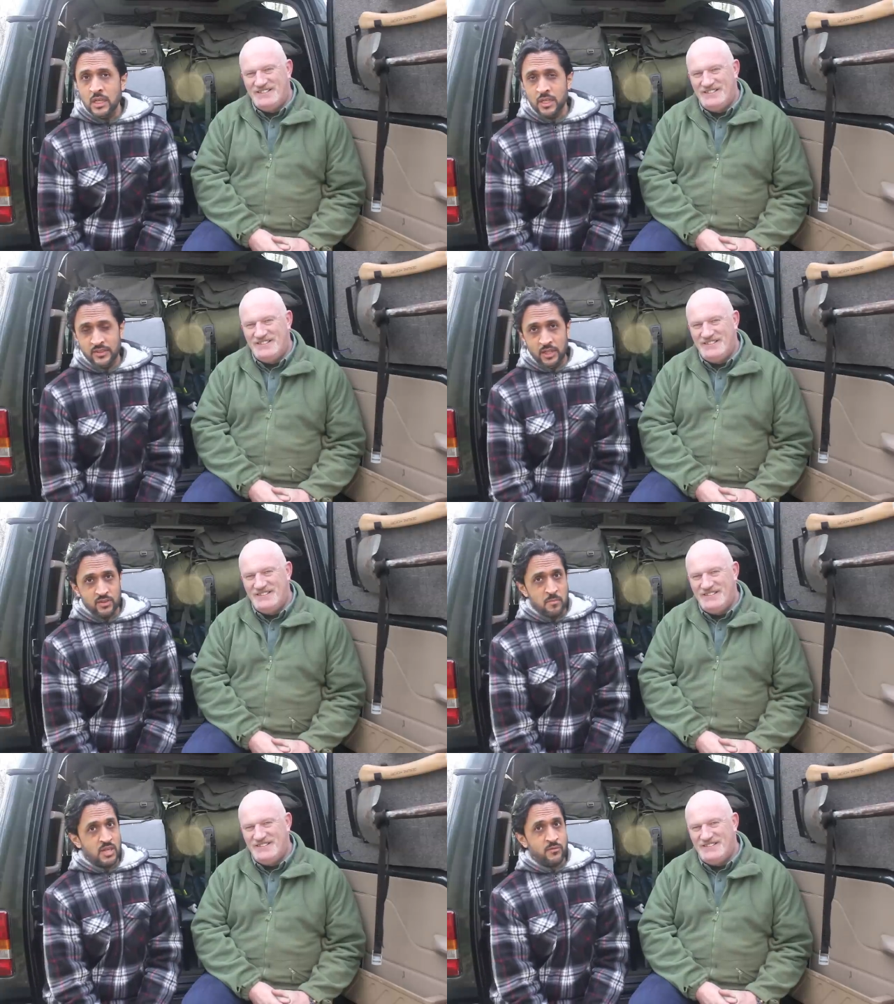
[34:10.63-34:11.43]
Speaker 1: I doubt there
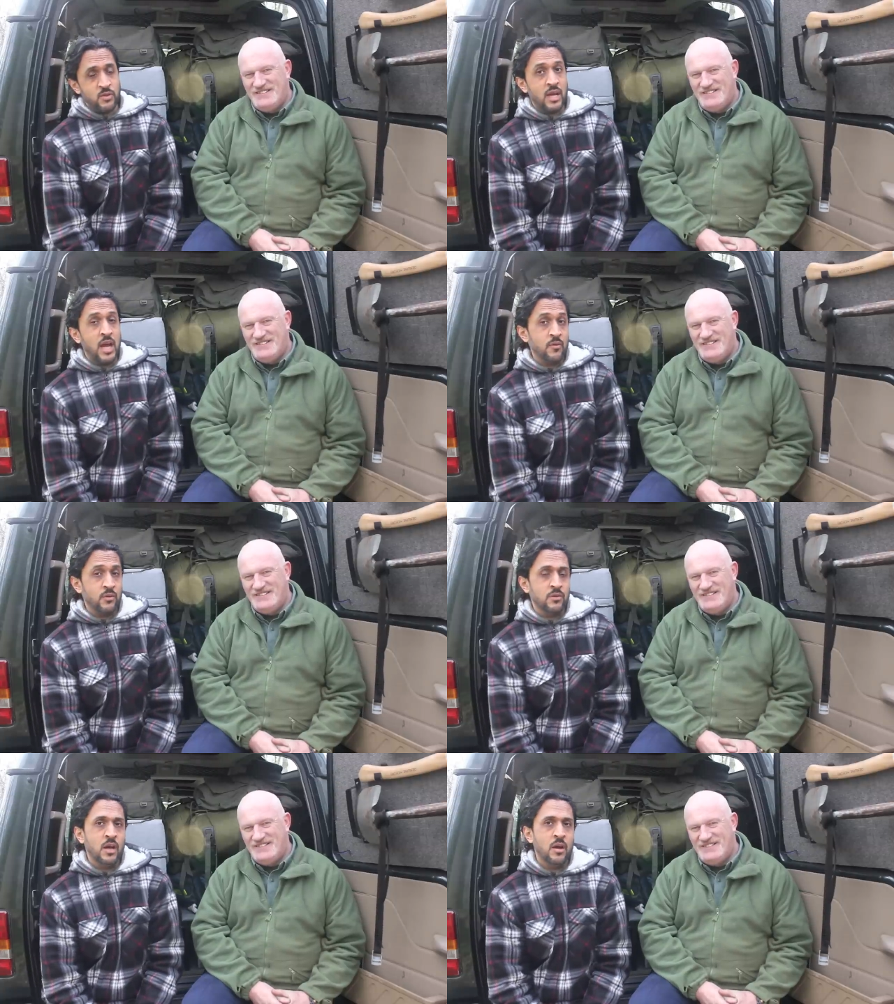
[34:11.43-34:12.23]
are many of you that
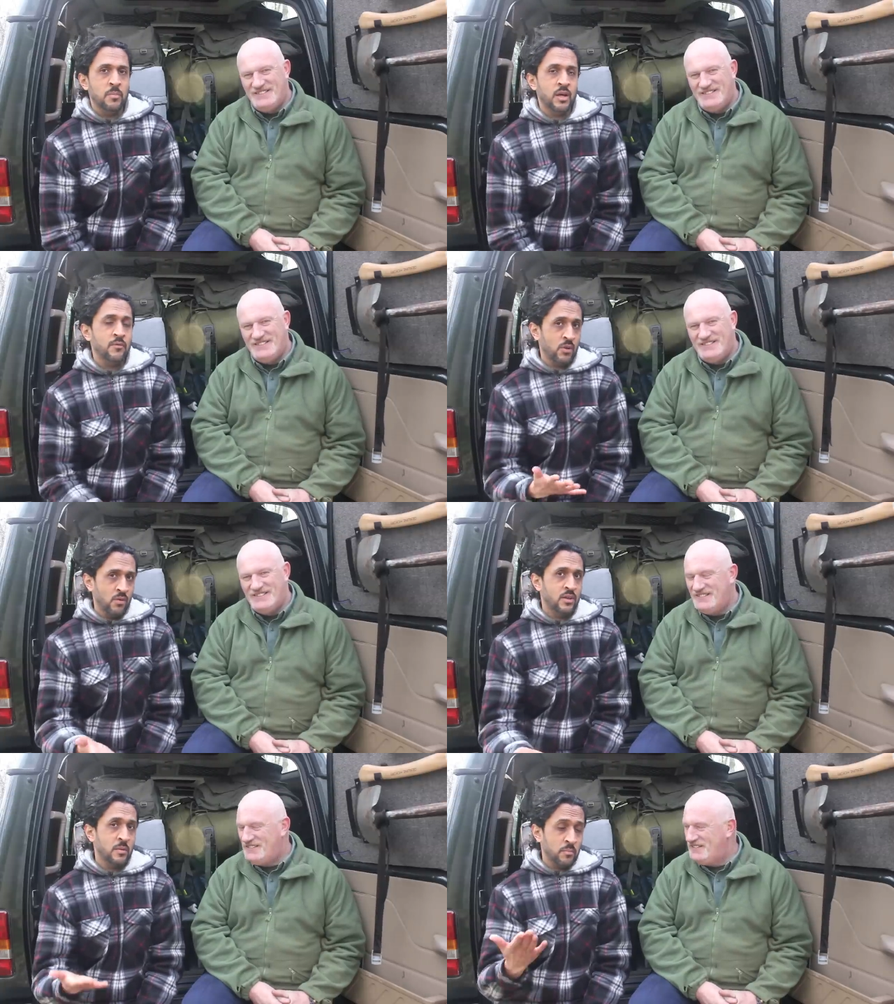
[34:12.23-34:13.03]
haven't. But if there
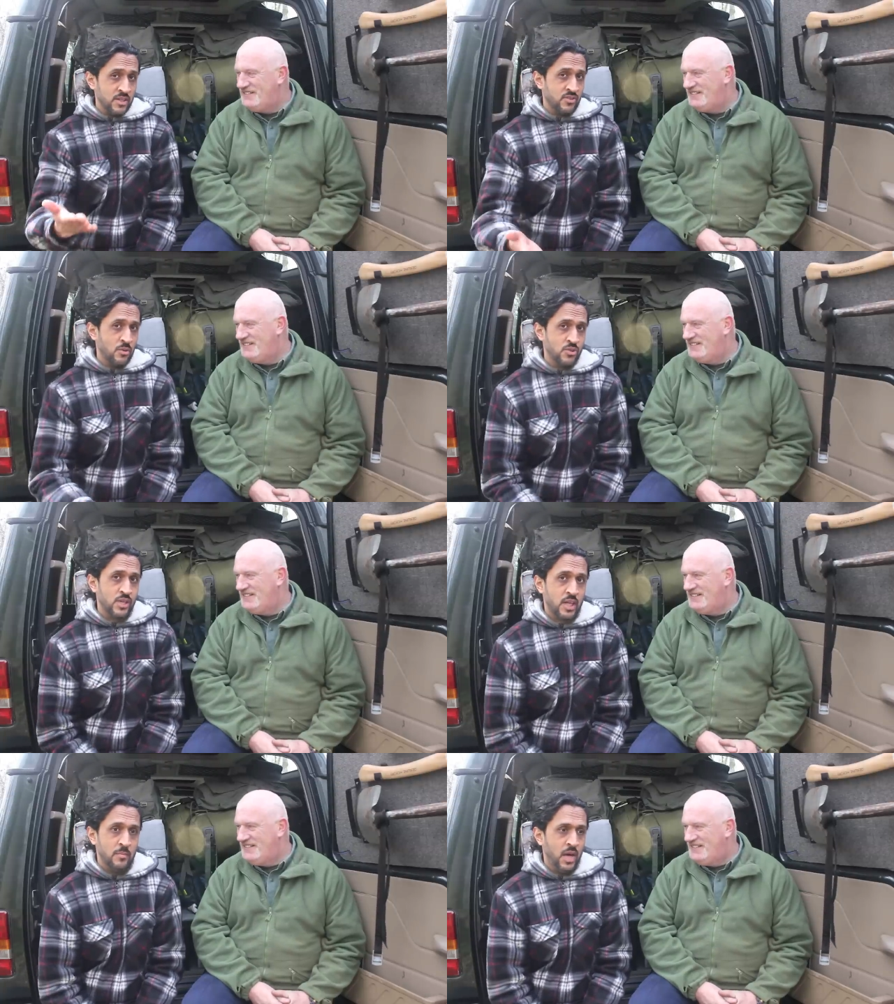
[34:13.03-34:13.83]
are, then please go
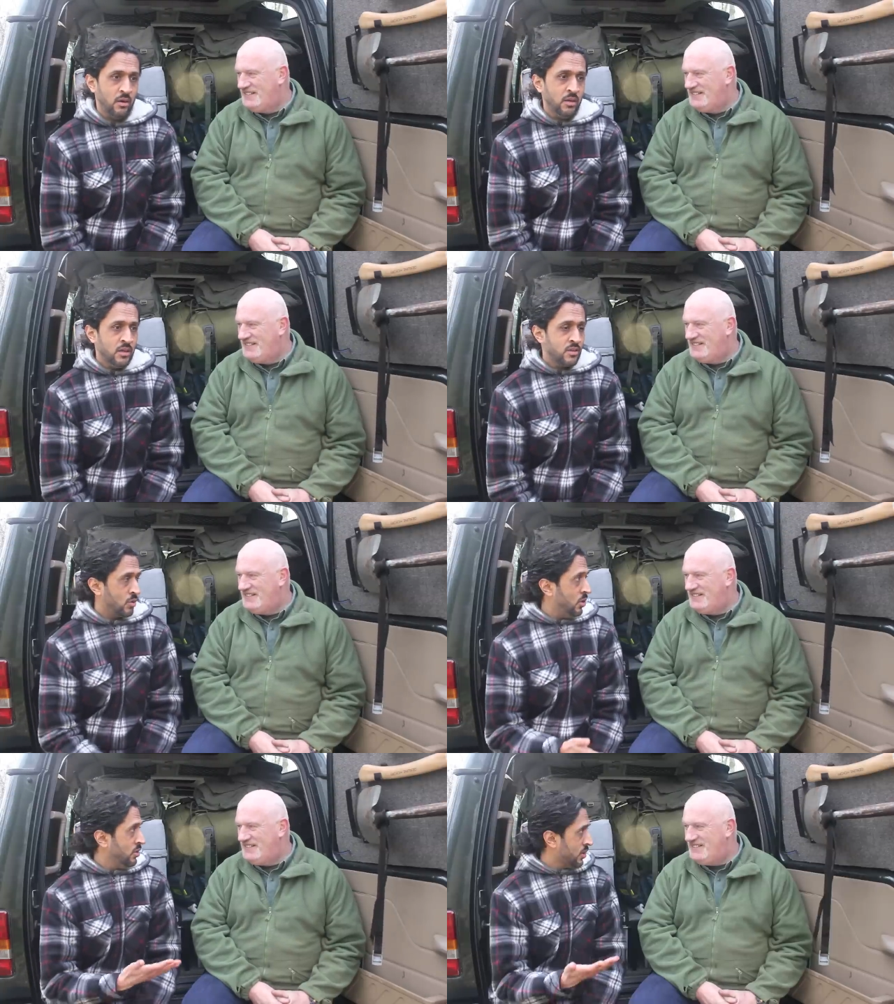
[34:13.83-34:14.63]
check him out.
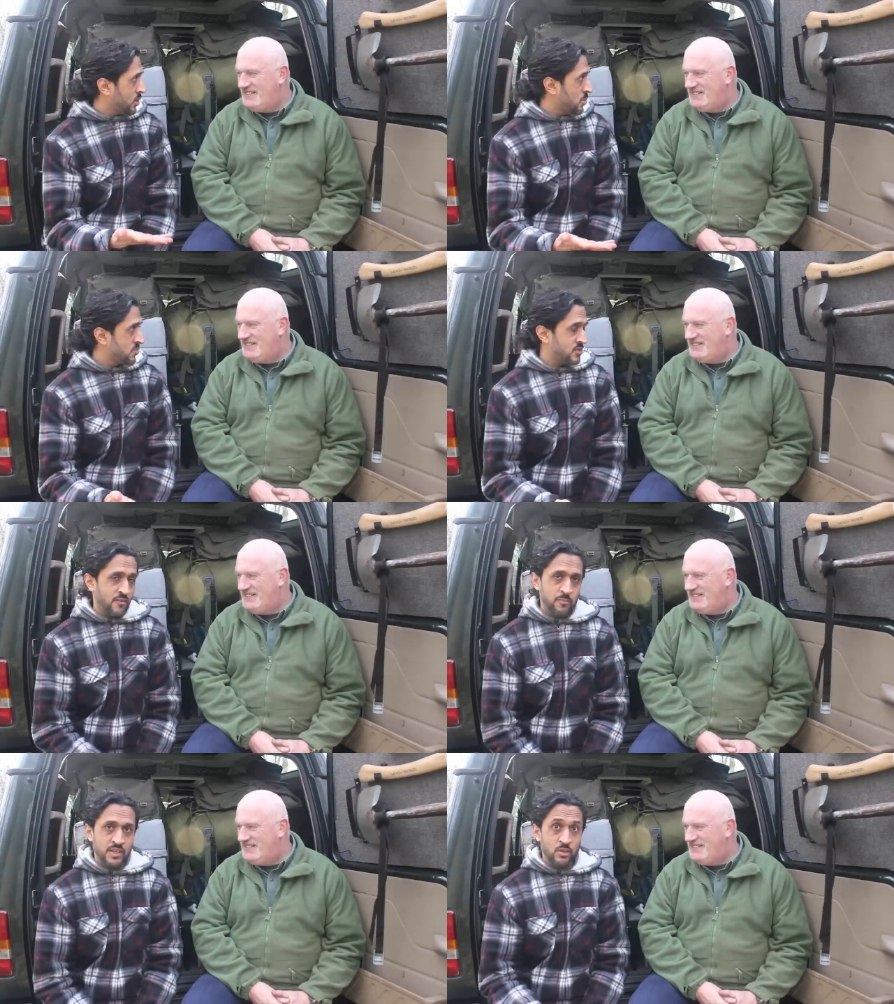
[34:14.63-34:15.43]
Got a lot of cool
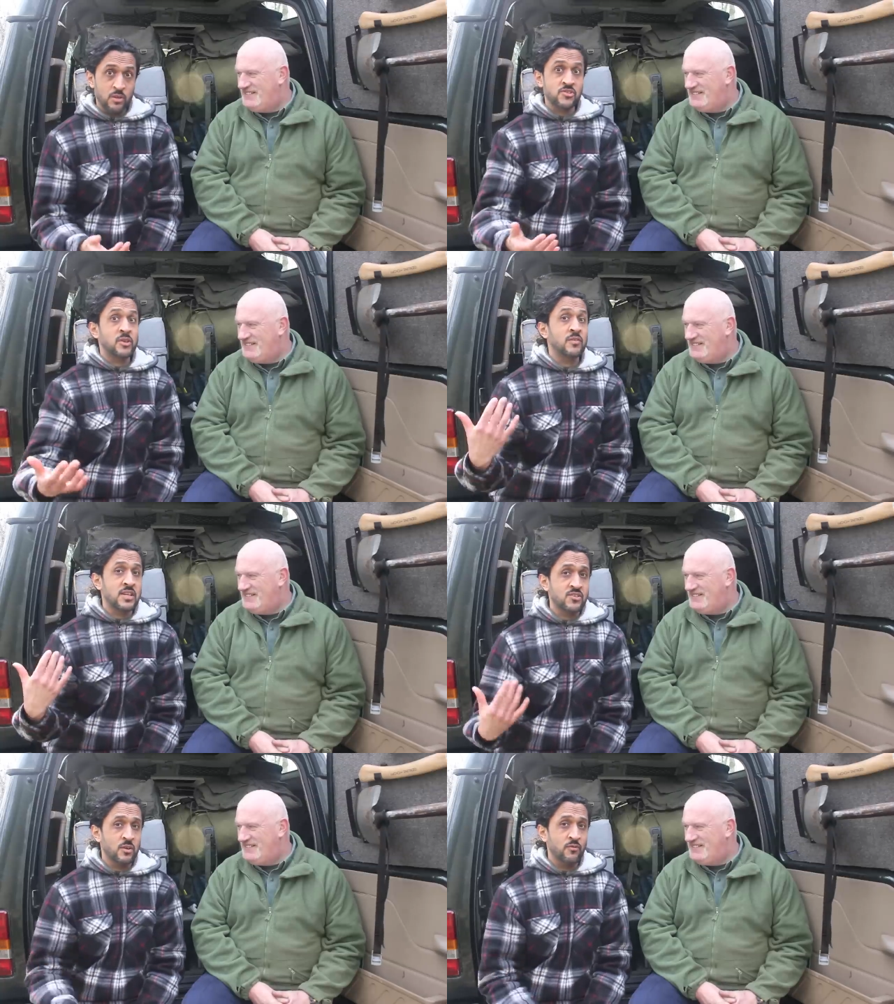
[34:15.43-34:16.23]
stuff planned, a lot of stuff that
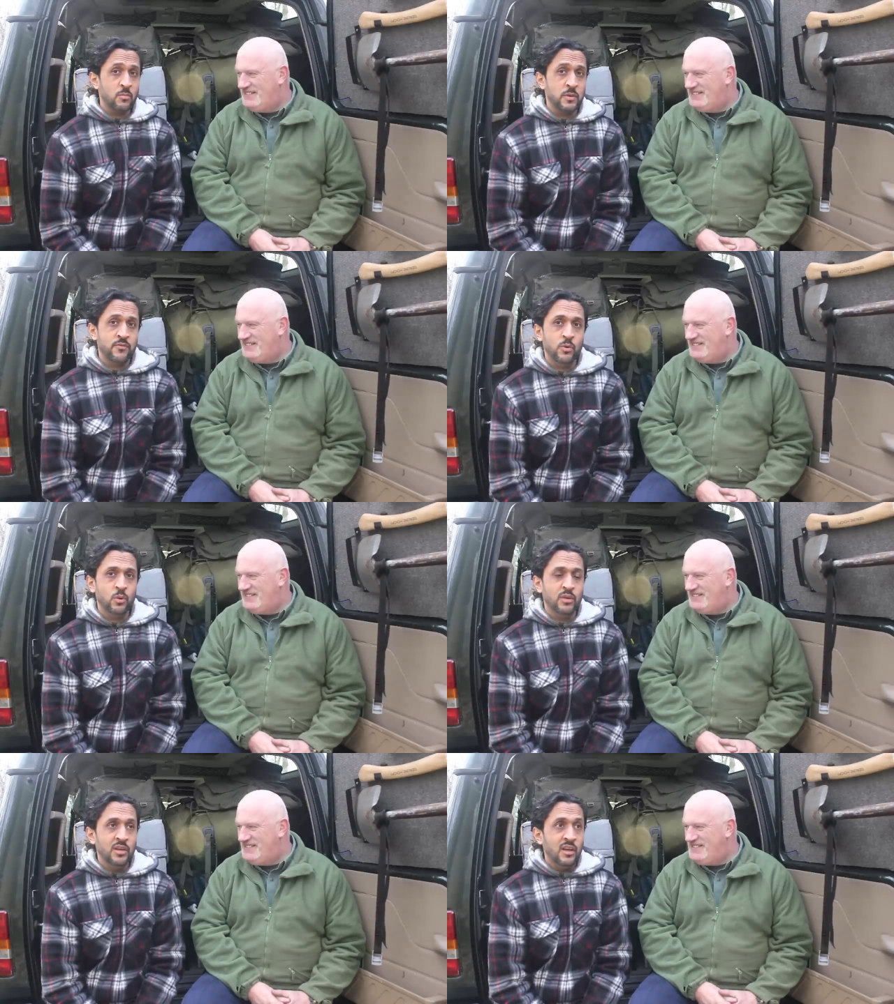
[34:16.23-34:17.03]
he's done from before.